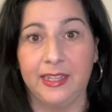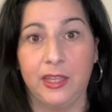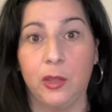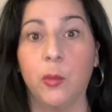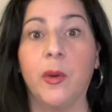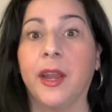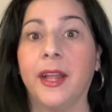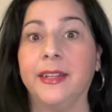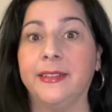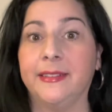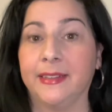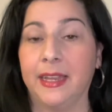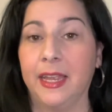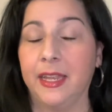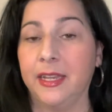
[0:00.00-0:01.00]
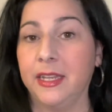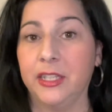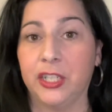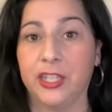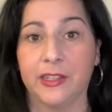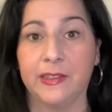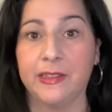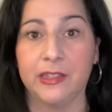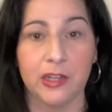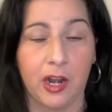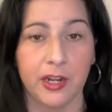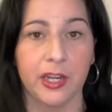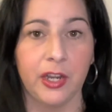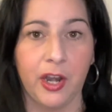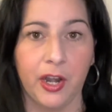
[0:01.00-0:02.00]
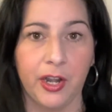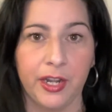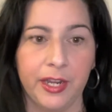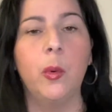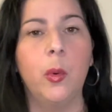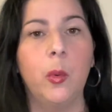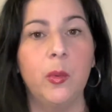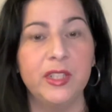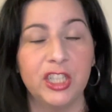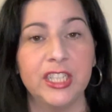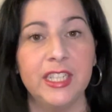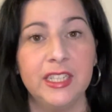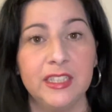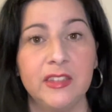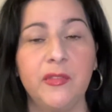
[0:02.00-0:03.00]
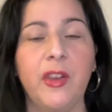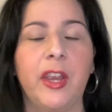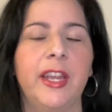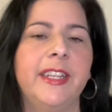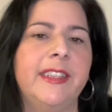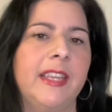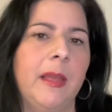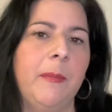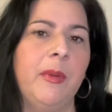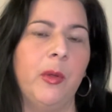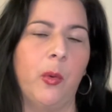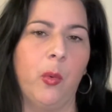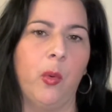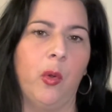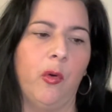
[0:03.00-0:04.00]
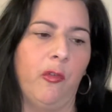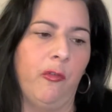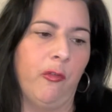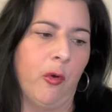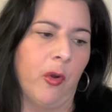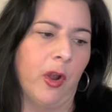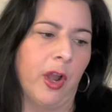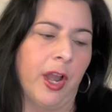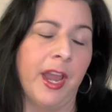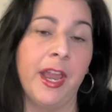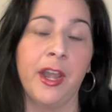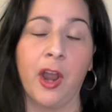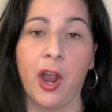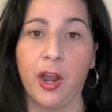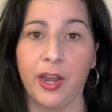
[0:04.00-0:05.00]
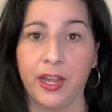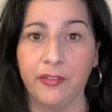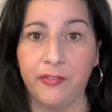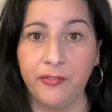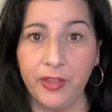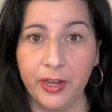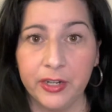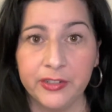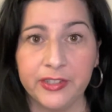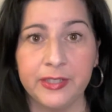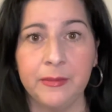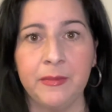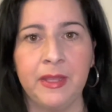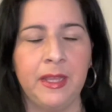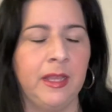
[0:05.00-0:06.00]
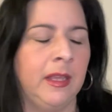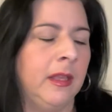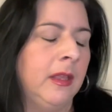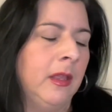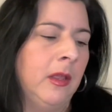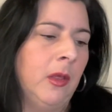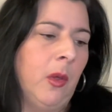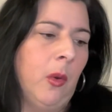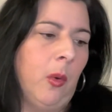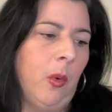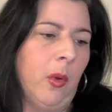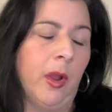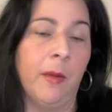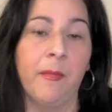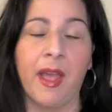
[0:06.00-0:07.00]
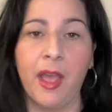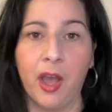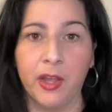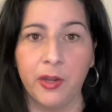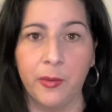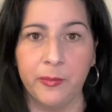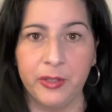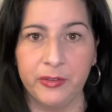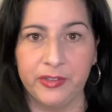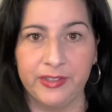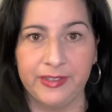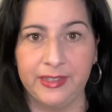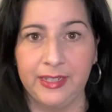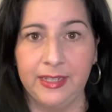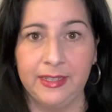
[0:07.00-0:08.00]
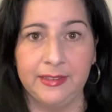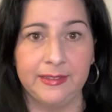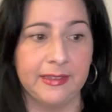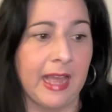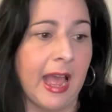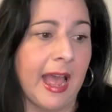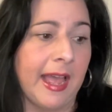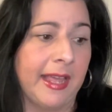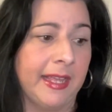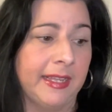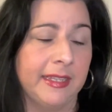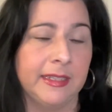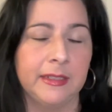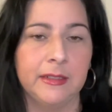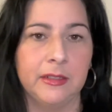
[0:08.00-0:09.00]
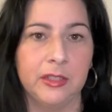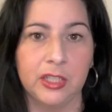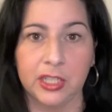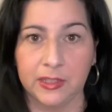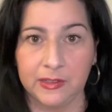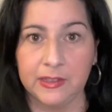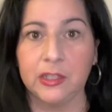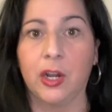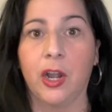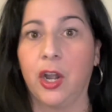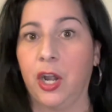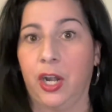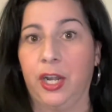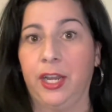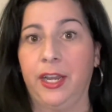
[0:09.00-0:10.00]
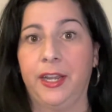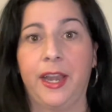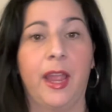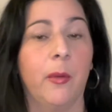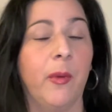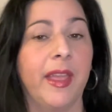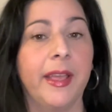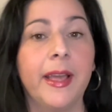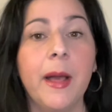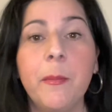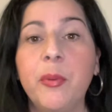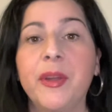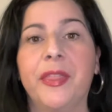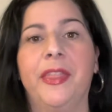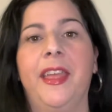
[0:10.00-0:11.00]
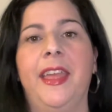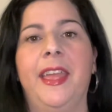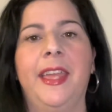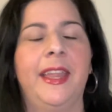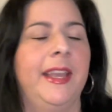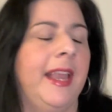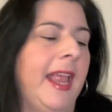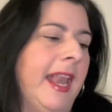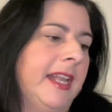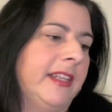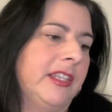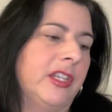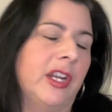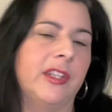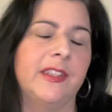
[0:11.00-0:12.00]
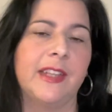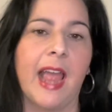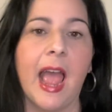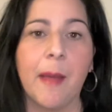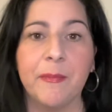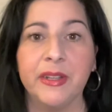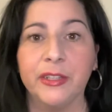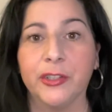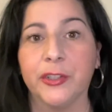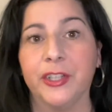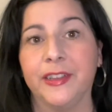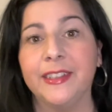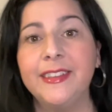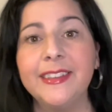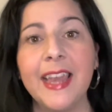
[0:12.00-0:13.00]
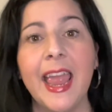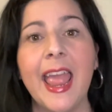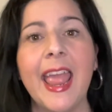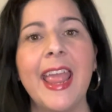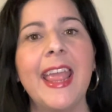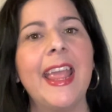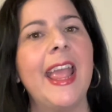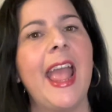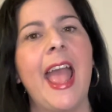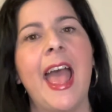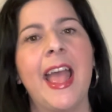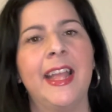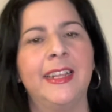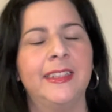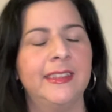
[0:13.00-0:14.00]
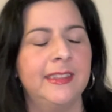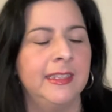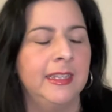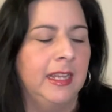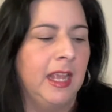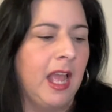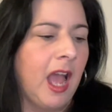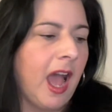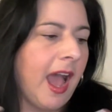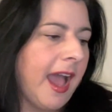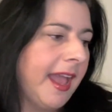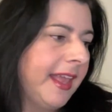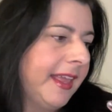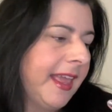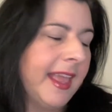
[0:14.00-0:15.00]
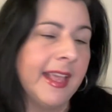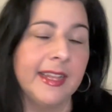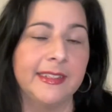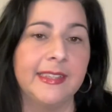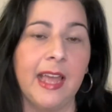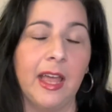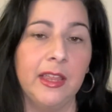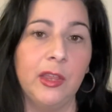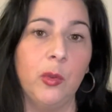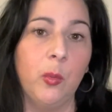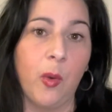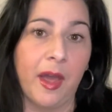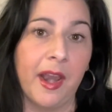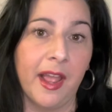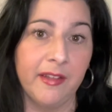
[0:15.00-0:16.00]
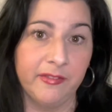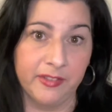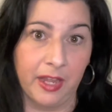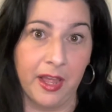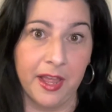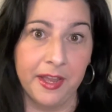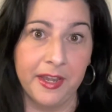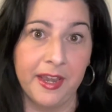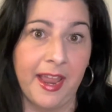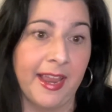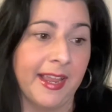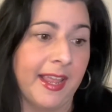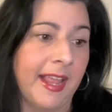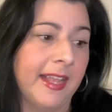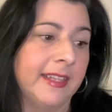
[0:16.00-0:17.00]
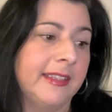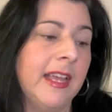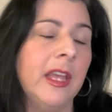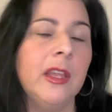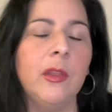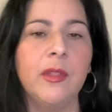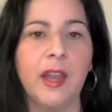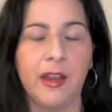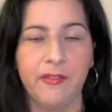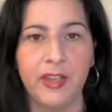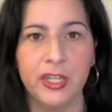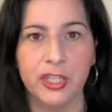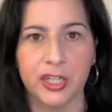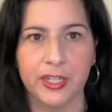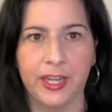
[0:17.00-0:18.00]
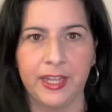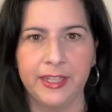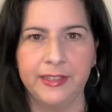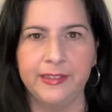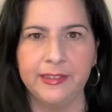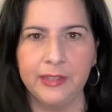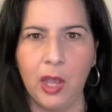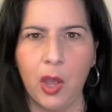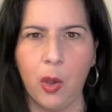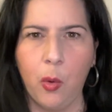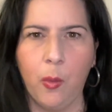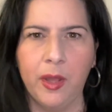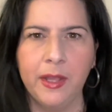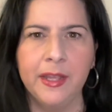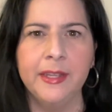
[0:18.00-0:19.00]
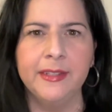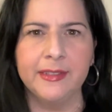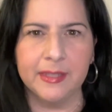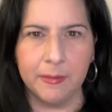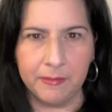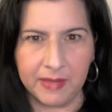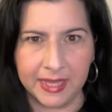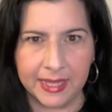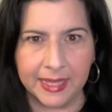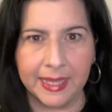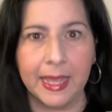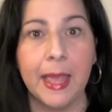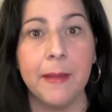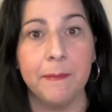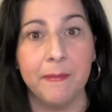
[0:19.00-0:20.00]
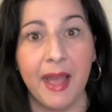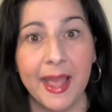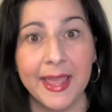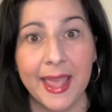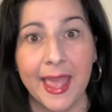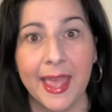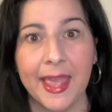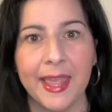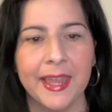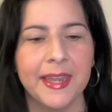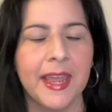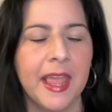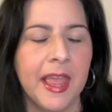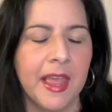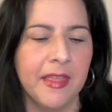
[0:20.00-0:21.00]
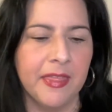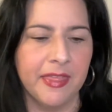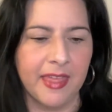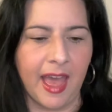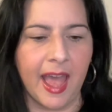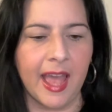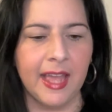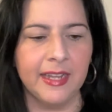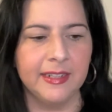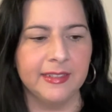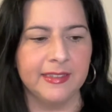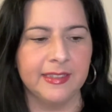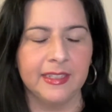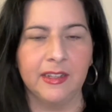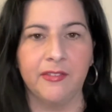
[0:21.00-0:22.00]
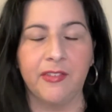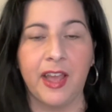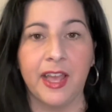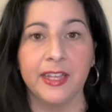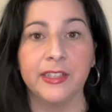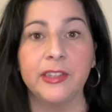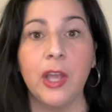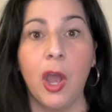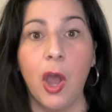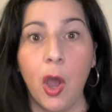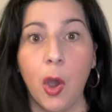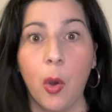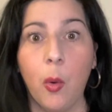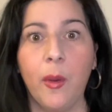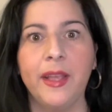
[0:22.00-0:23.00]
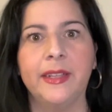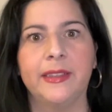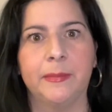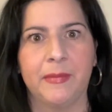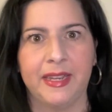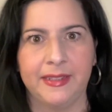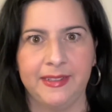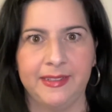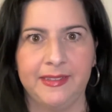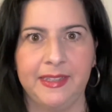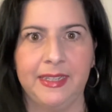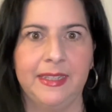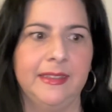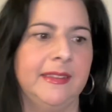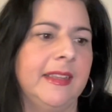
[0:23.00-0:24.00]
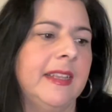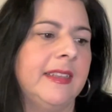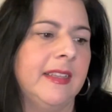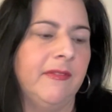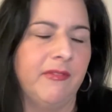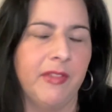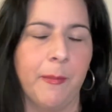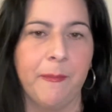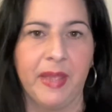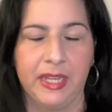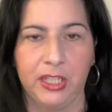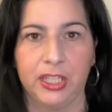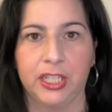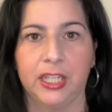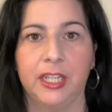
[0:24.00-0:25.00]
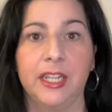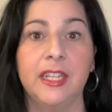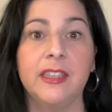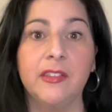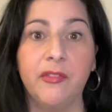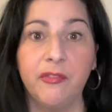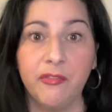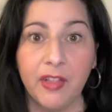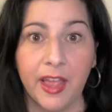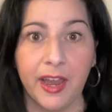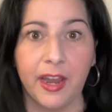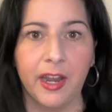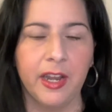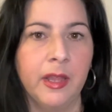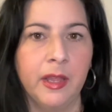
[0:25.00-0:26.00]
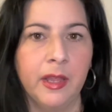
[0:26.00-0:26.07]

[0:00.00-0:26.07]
you what I did. It just started hurting, which is very typical for an RA flare to me or my autoimmune disease. I just start hurting. I wake up with it. It starts to happen during the day, and I can't tell you what I've done. I can't tell you that I've injured it. So to me, in my head, that signifies, oh, it's my disease. It's inflammation. It's a flare.